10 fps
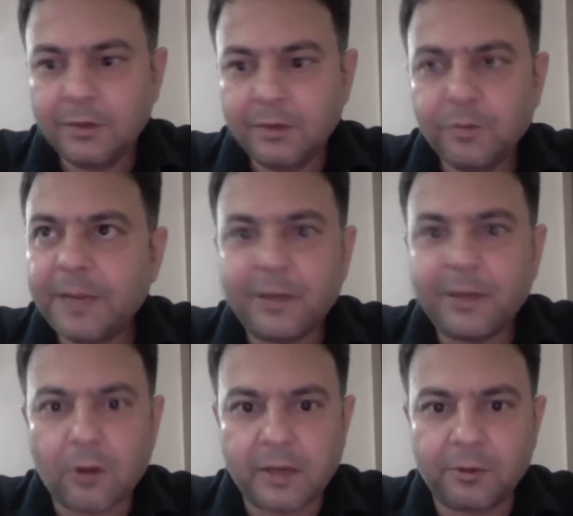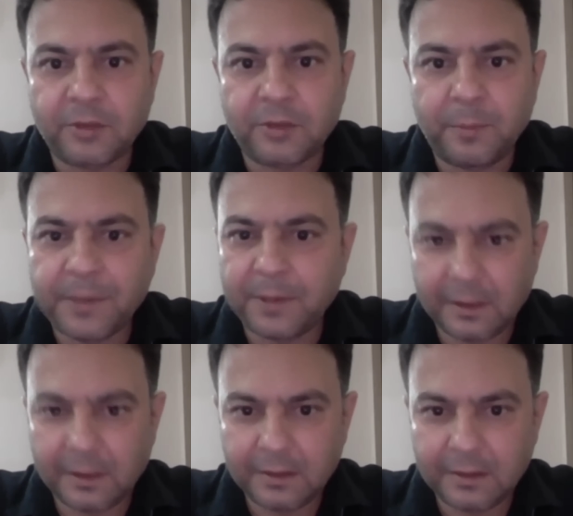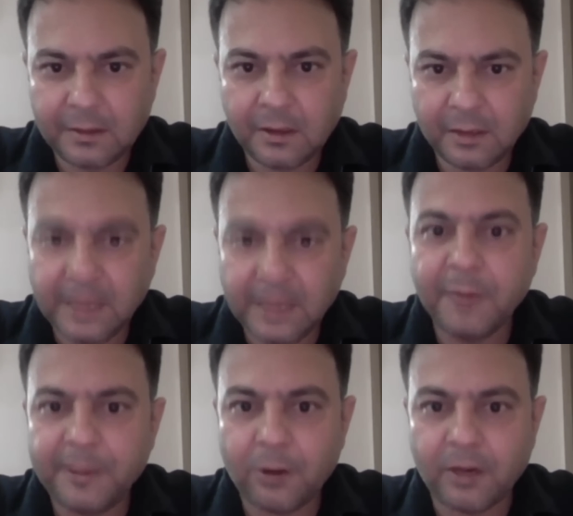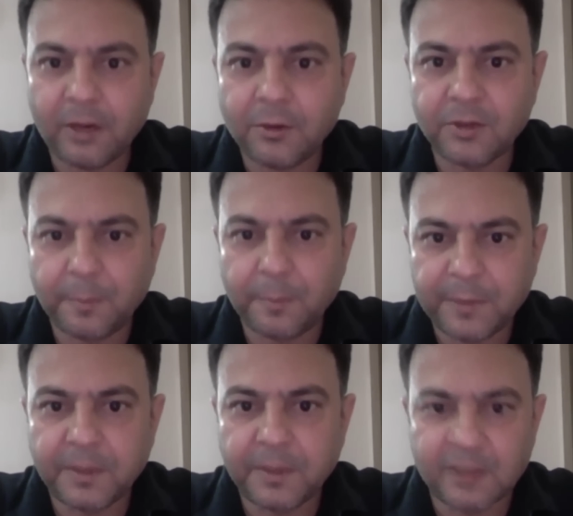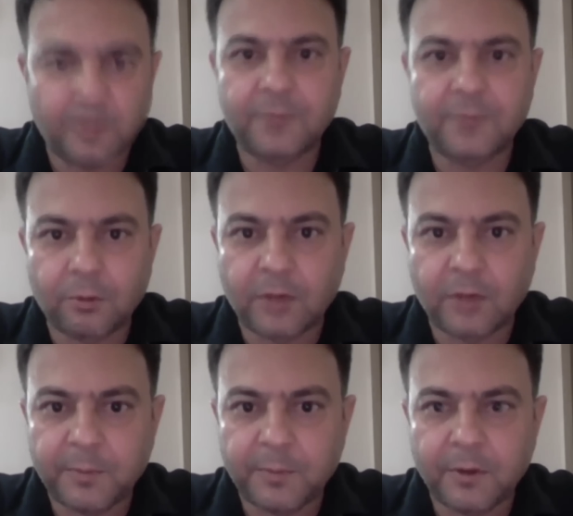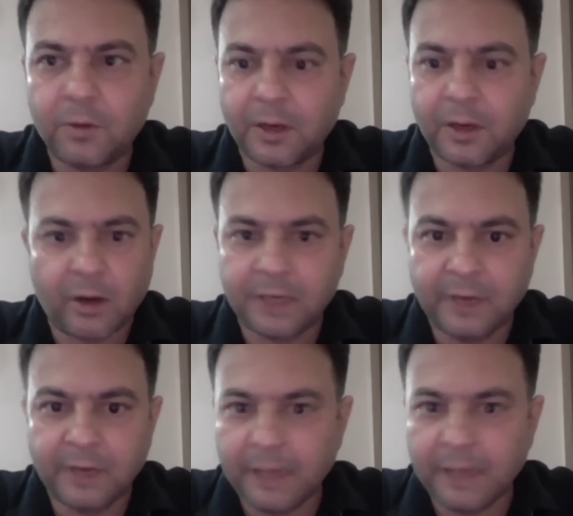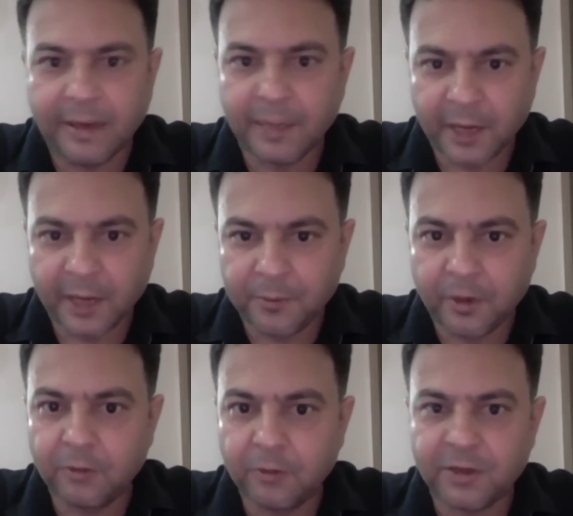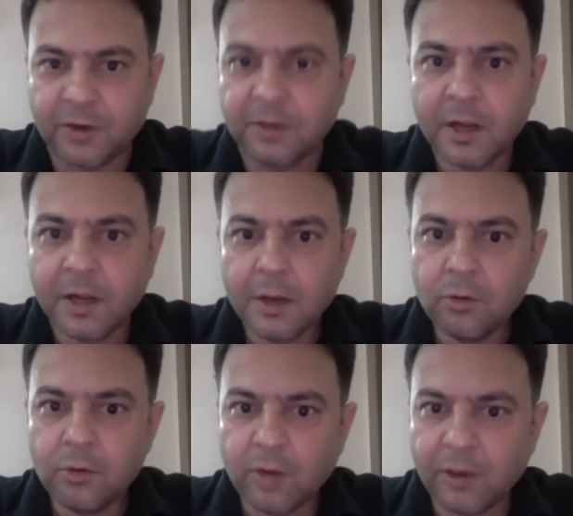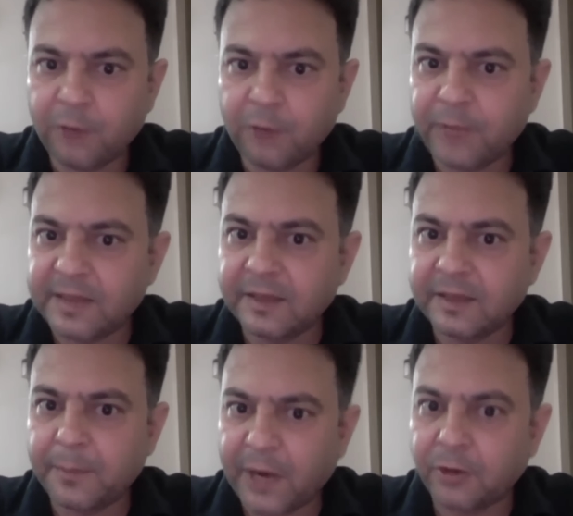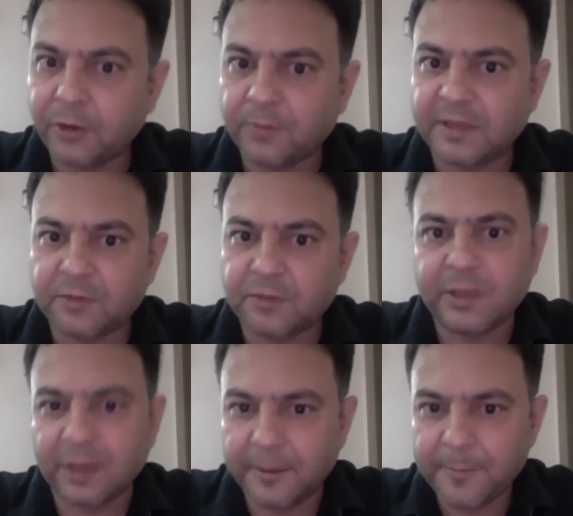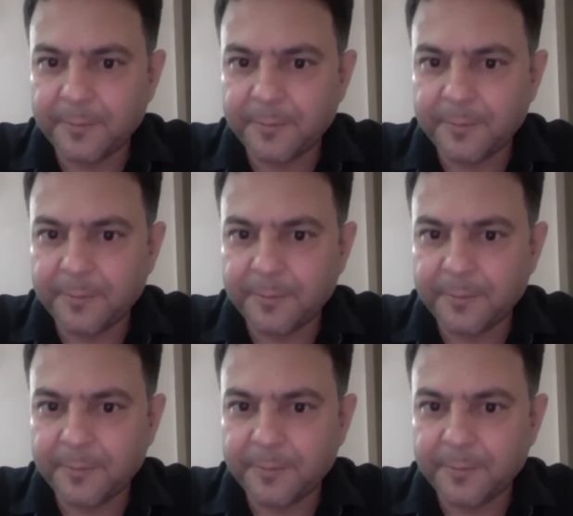You may be talking to some people, or he may be talking to some people, some of the Kuki people are not even living in Manipur and who are not facing the brunt of the situation.